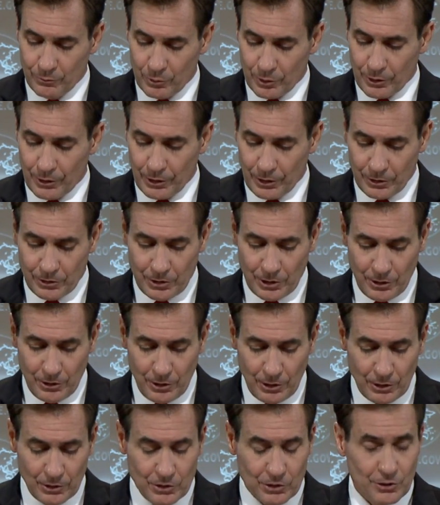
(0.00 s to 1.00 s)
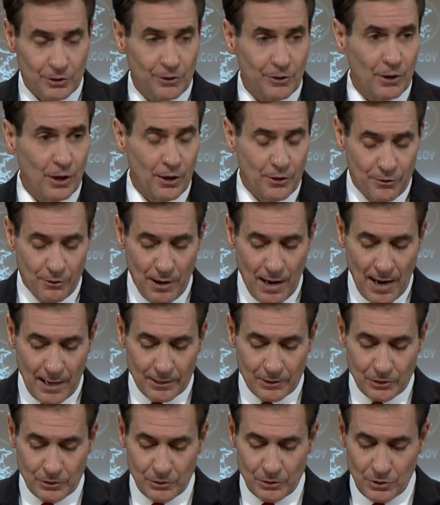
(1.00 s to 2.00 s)
We're going to continue to consider other
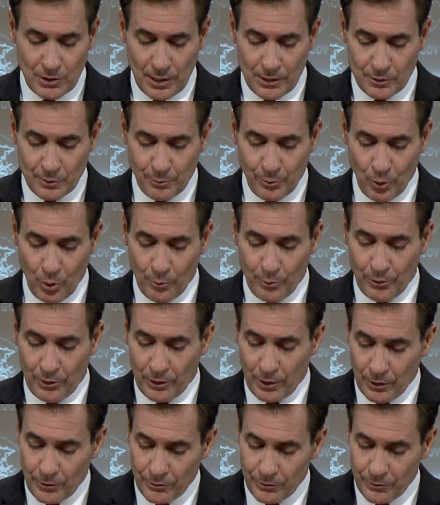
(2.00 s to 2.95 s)
actions as appropriate